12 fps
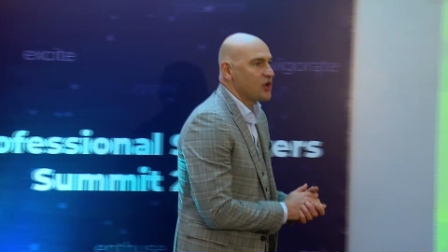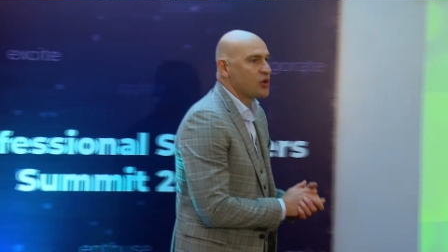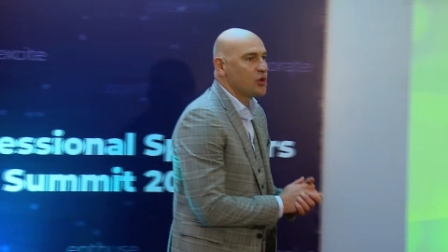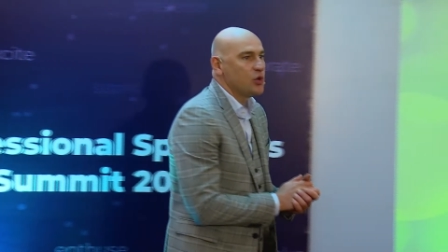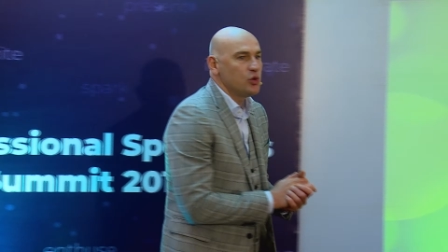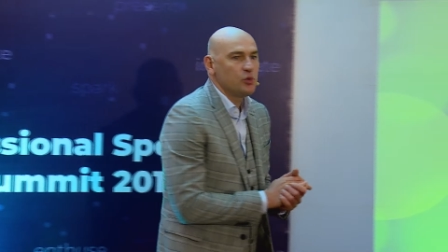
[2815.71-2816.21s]

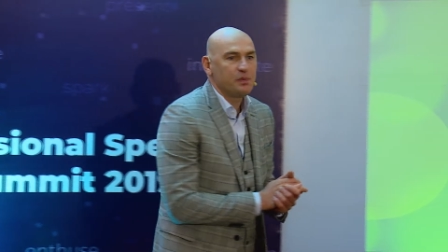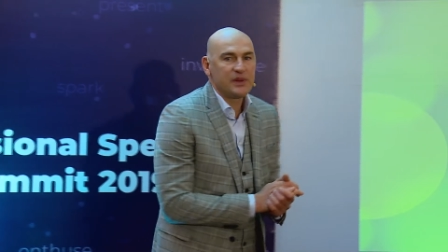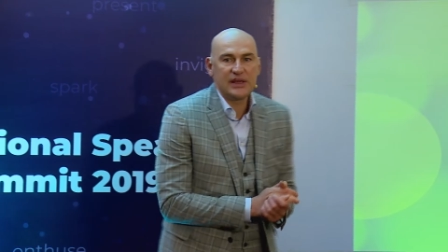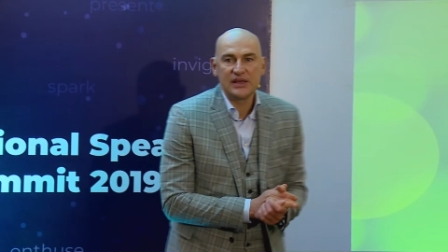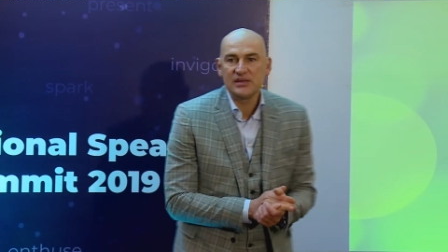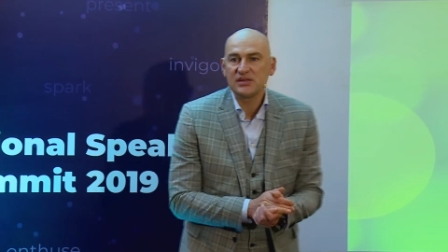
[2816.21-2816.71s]
Could you
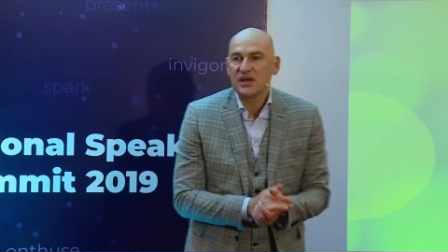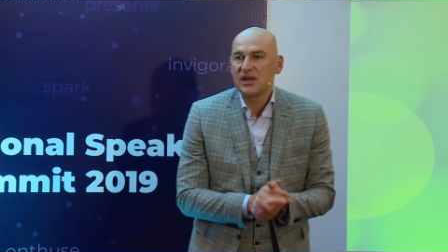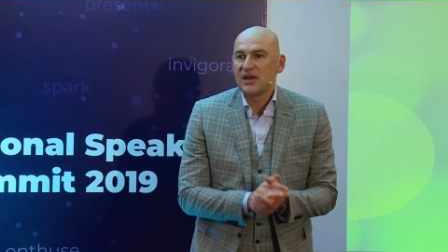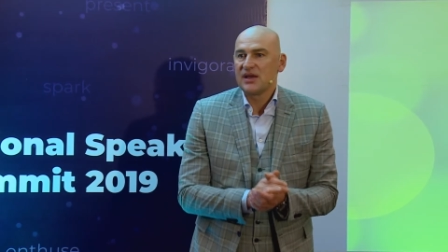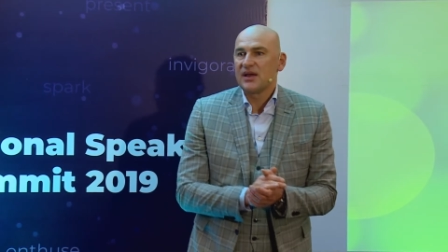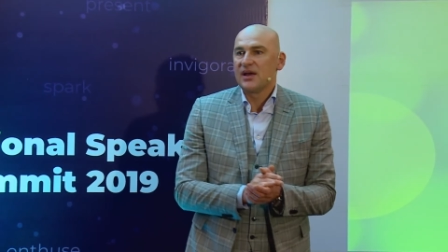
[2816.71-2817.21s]
please,
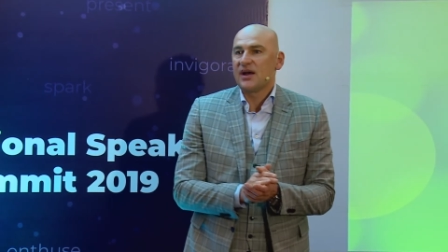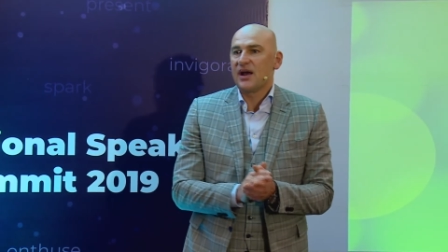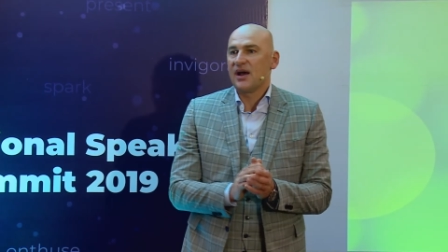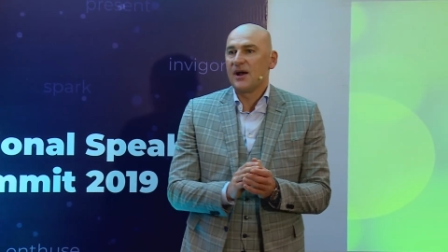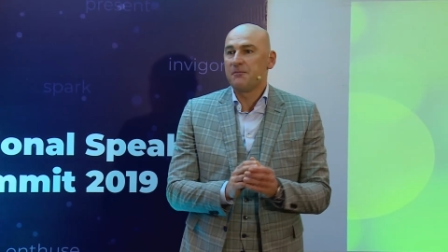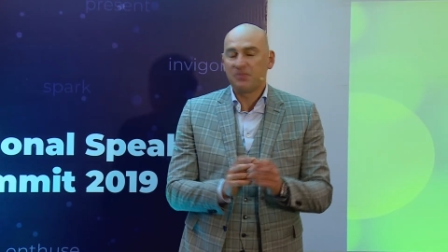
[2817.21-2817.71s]

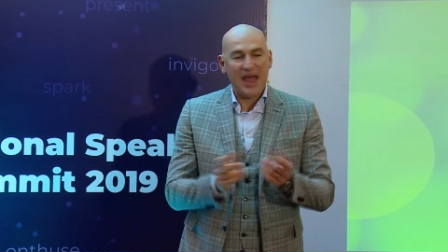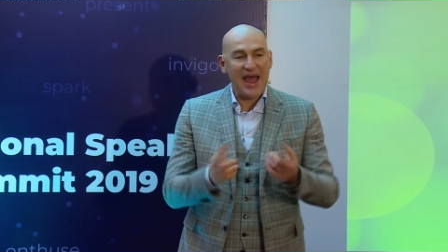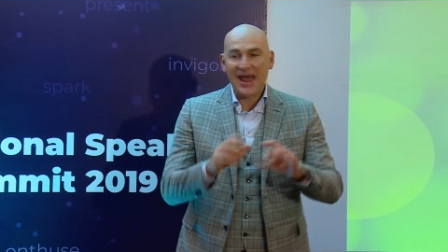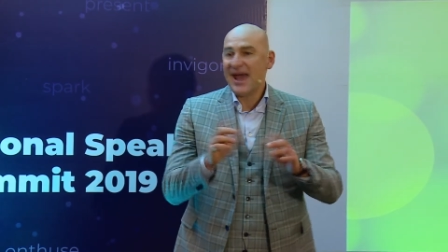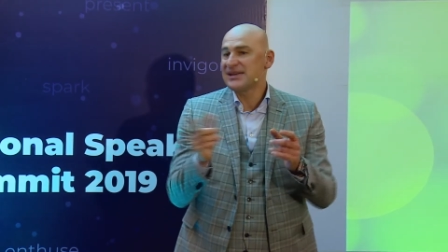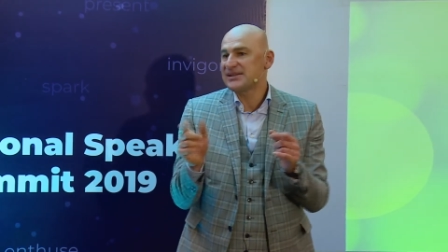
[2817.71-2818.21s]
um, I,
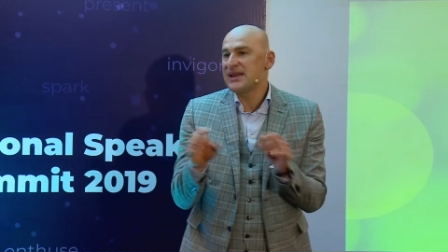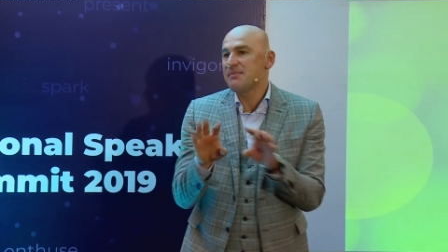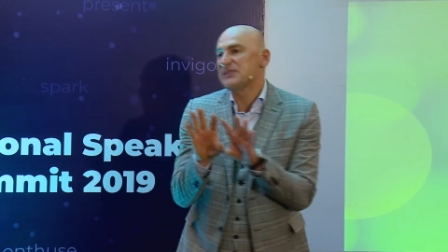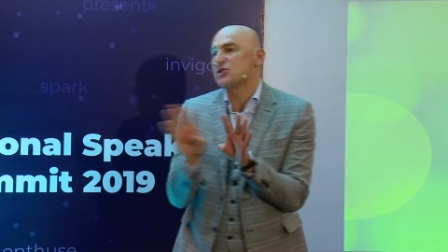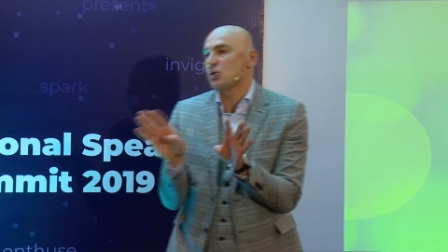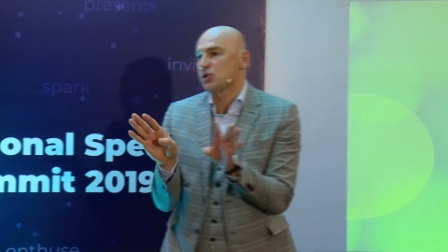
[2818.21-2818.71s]
I sent
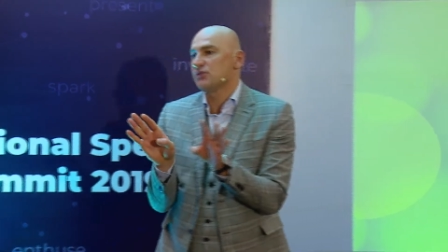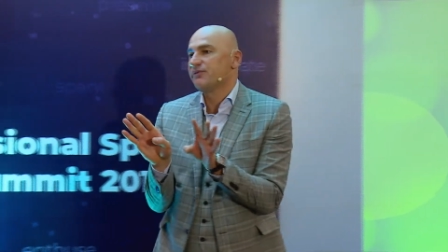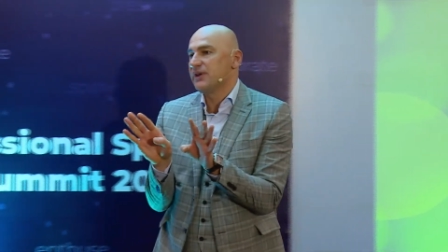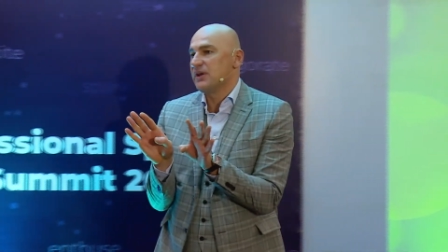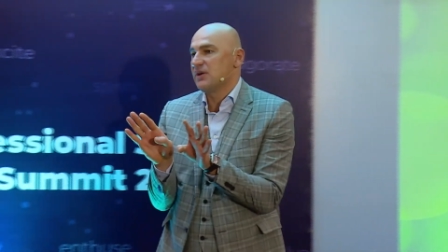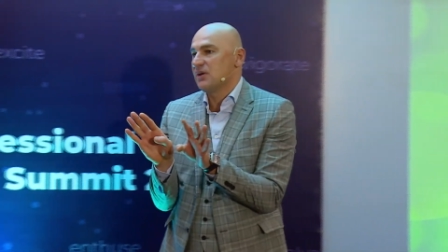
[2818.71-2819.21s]
social
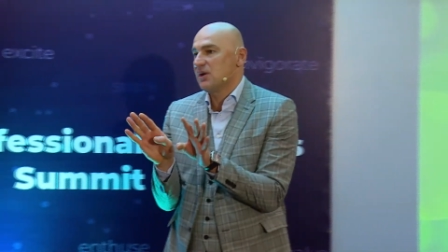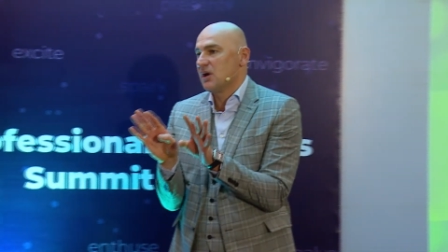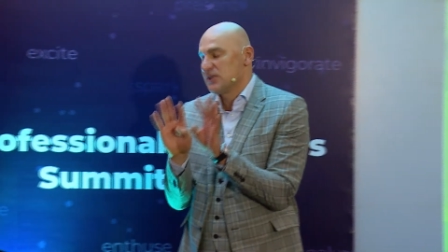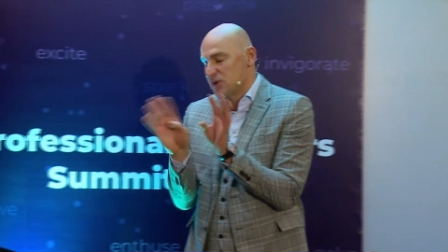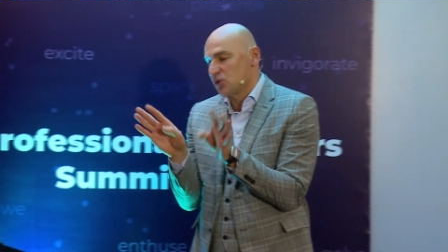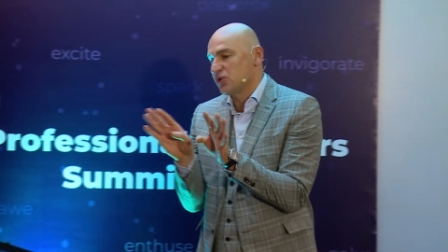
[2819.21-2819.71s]
video,
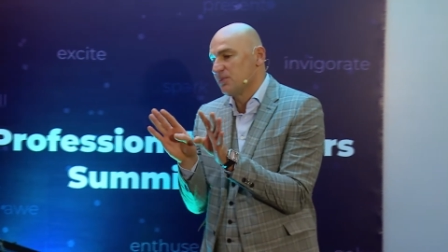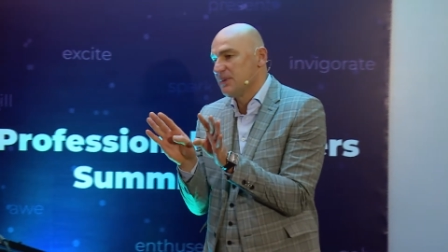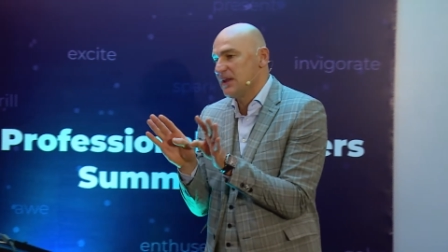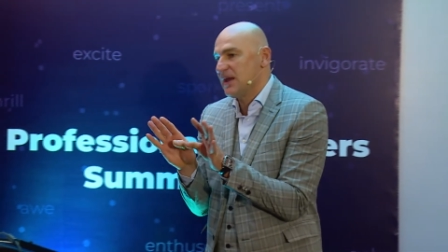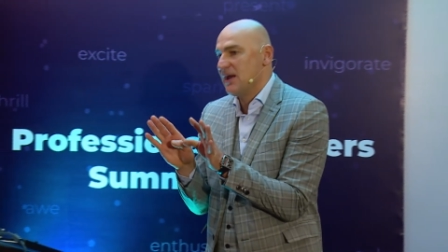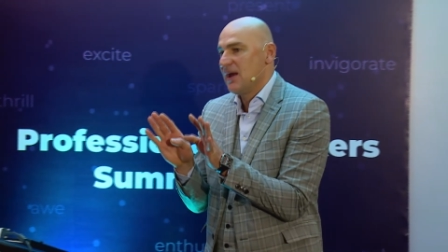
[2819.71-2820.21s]
uh, social
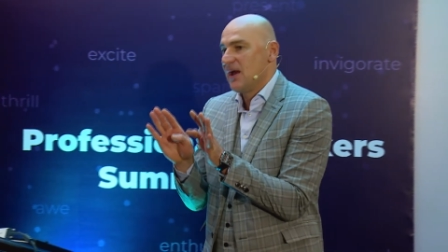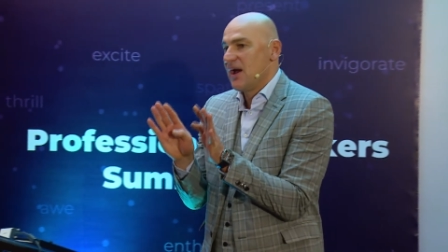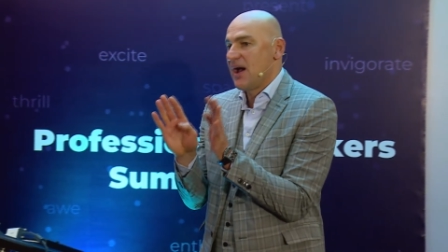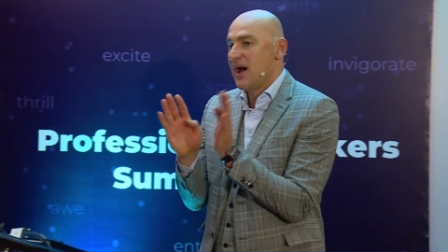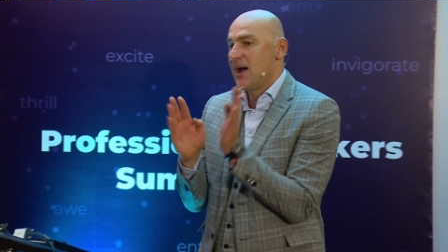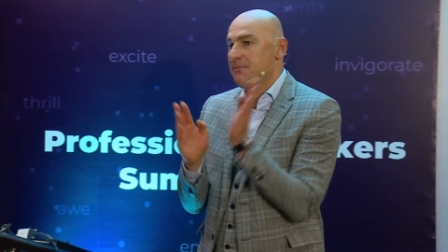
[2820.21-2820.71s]
media
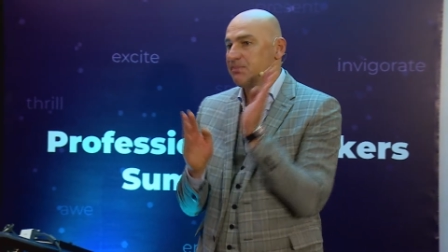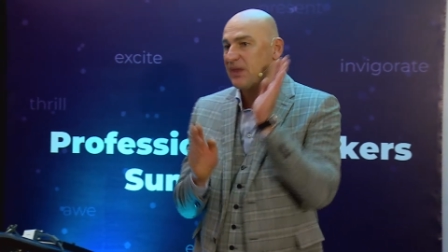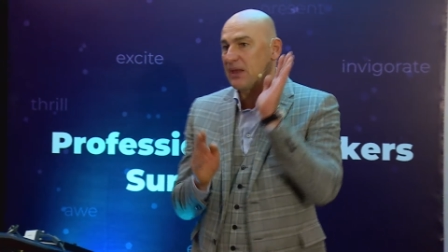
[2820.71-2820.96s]
uh,